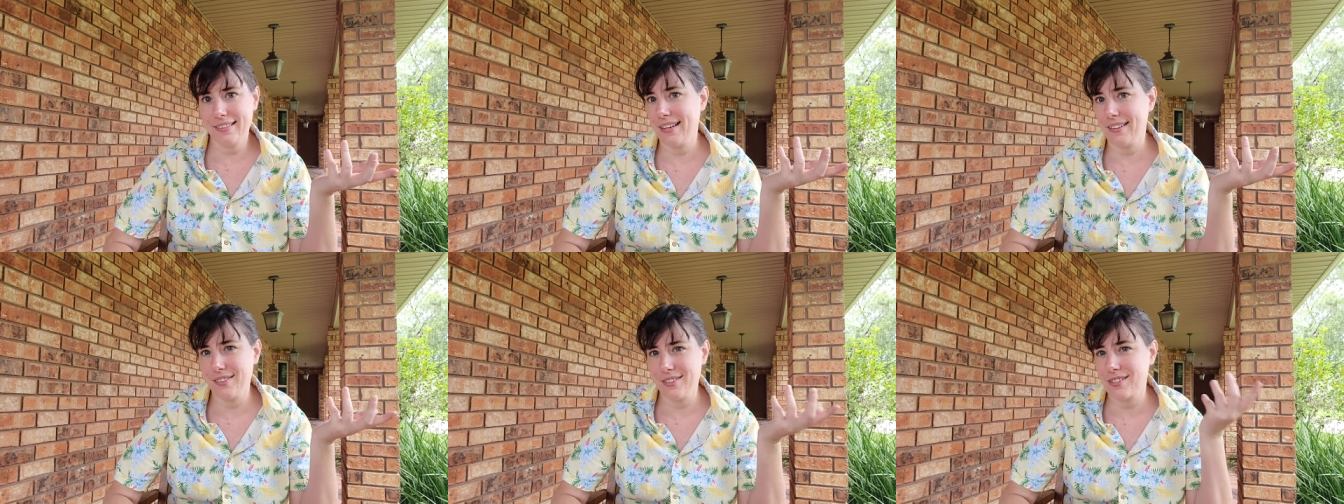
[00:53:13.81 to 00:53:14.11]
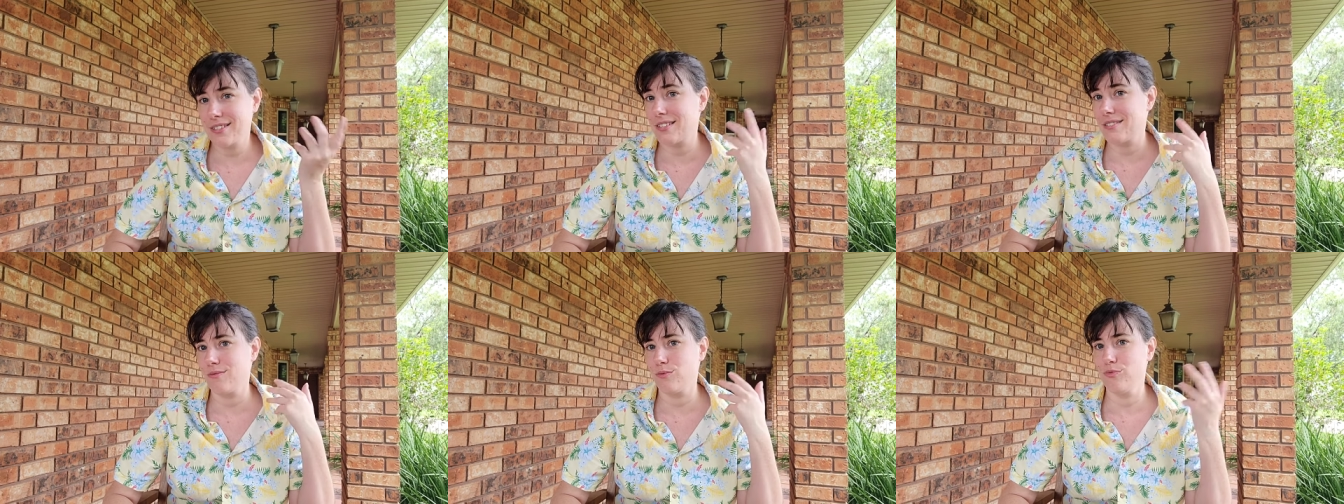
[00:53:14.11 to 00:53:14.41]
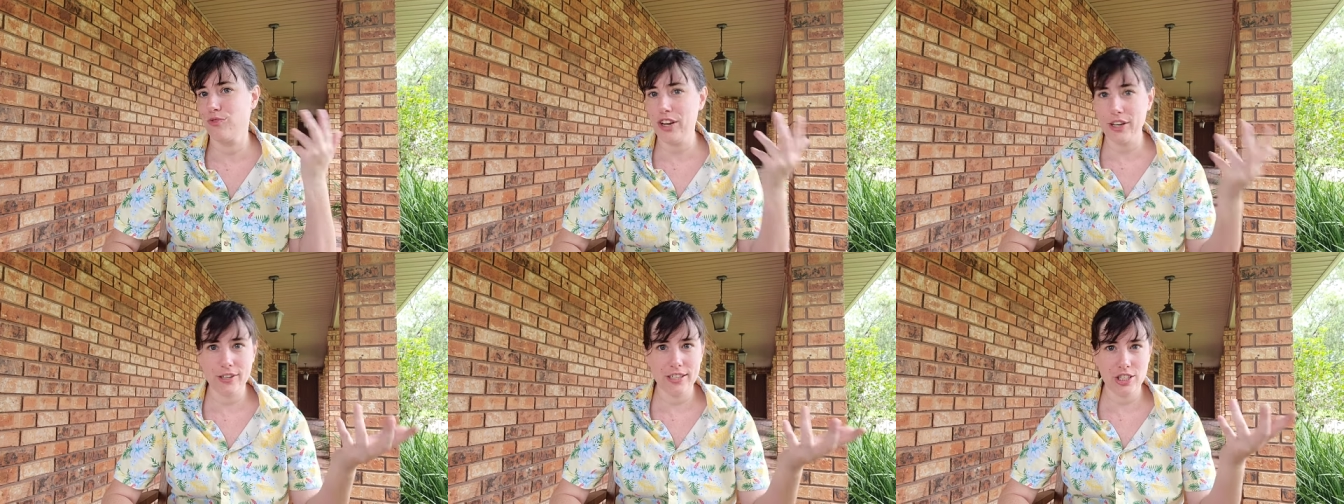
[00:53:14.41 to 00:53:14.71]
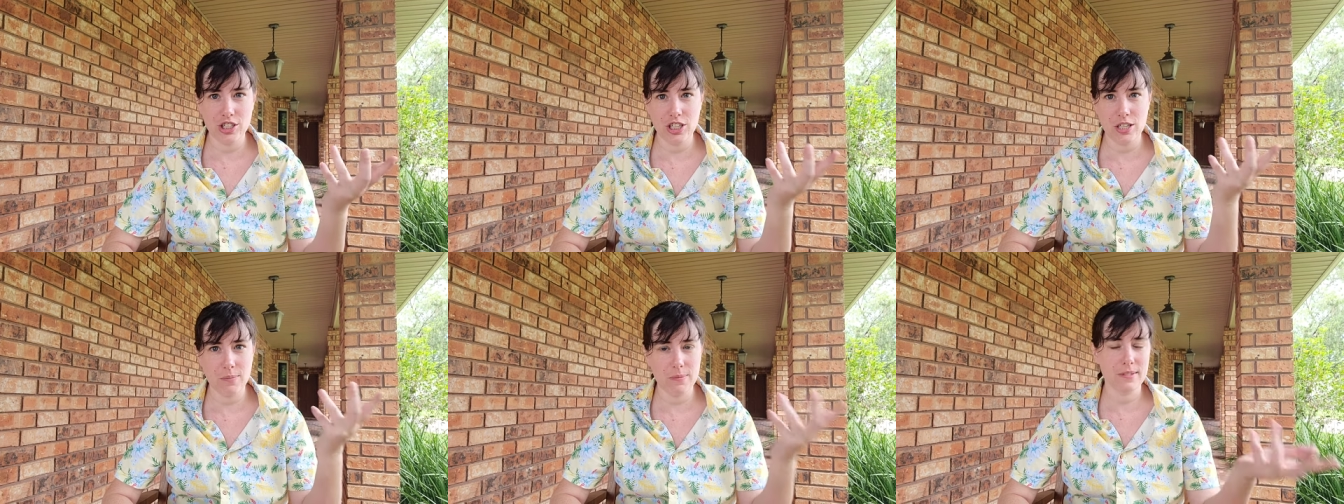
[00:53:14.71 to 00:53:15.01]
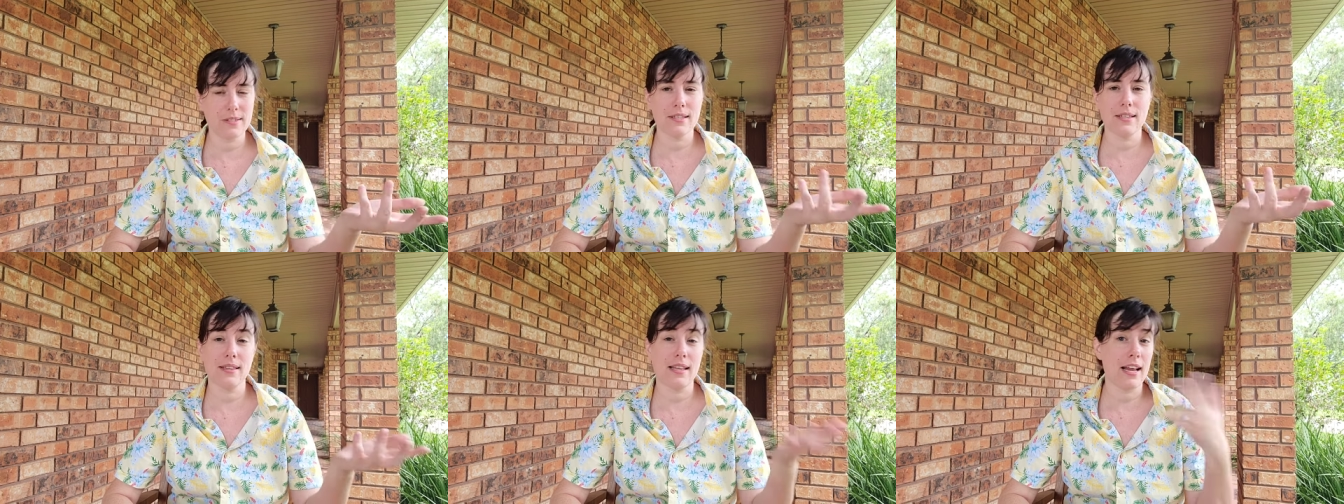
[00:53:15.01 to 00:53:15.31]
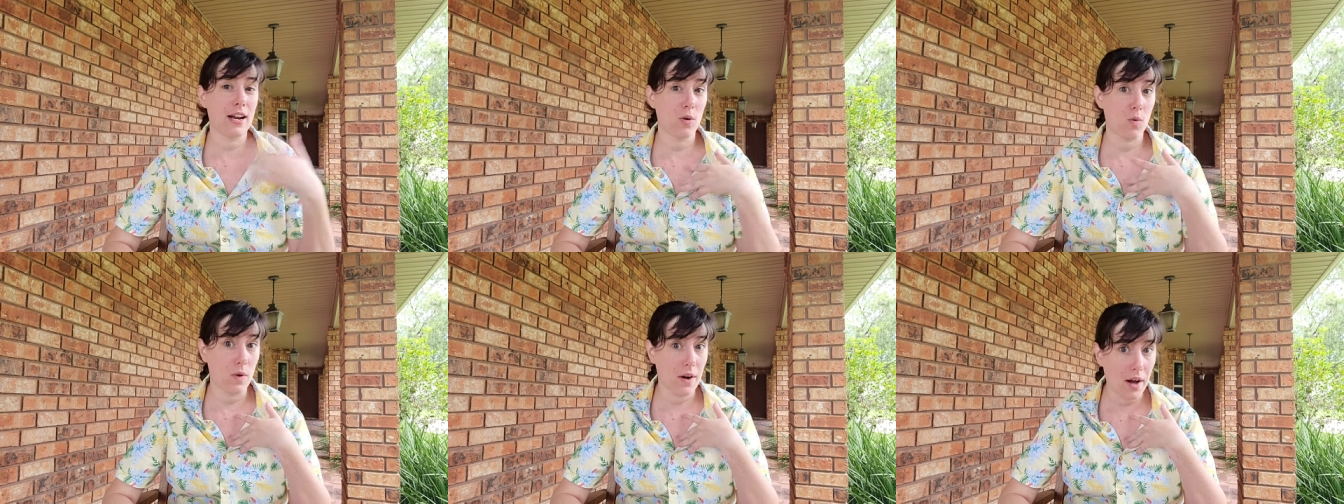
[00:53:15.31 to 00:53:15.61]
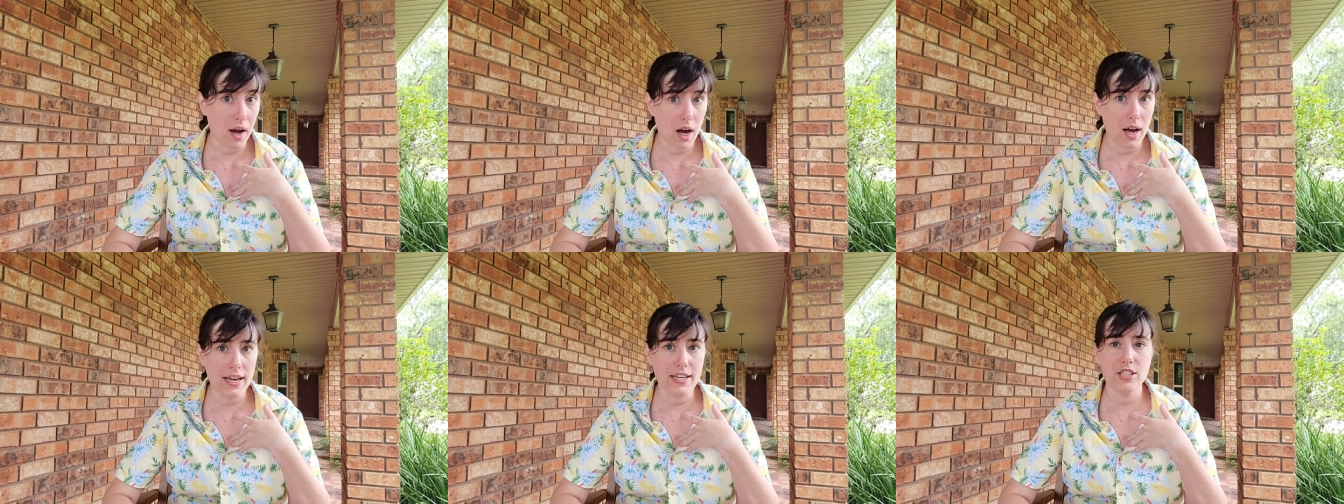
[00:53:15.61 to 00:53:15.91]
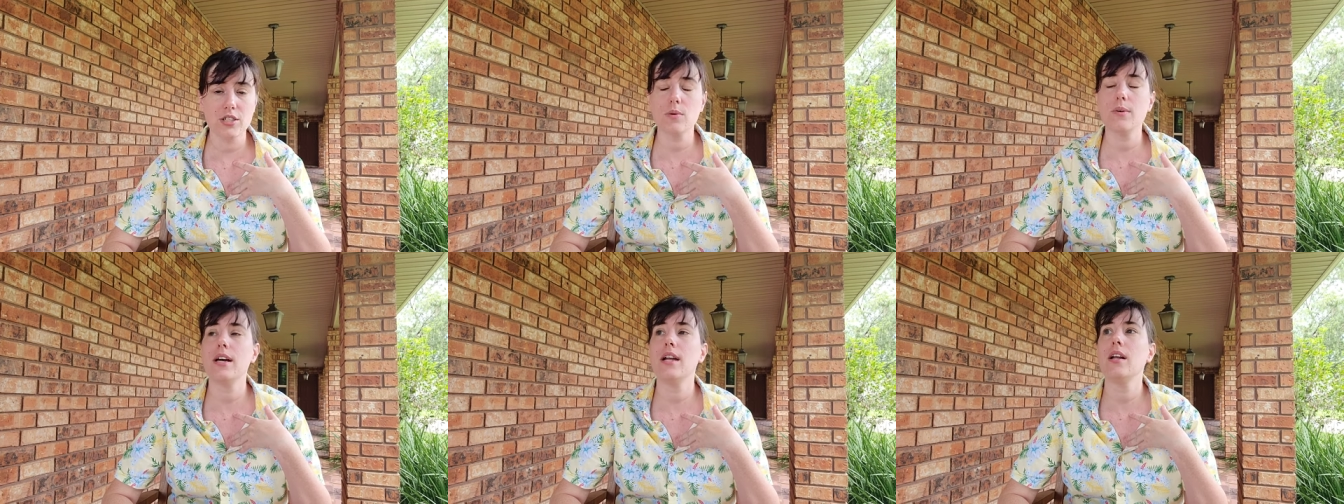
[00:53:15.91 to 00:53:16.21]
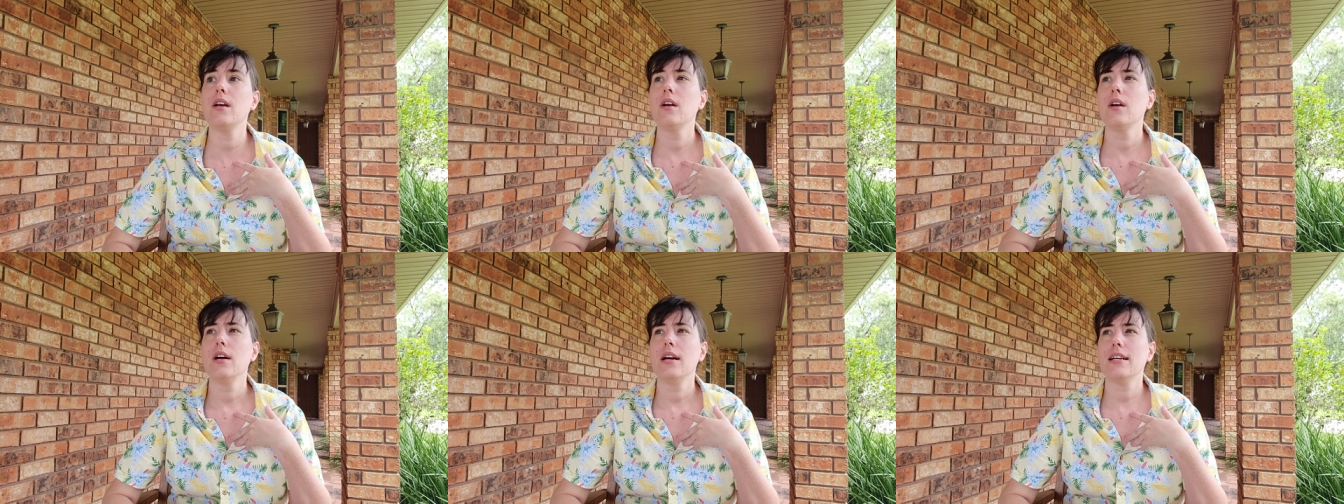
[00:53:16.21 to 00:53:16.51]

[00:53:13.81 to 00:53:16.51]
It looks very cheap and synthetic when I do it.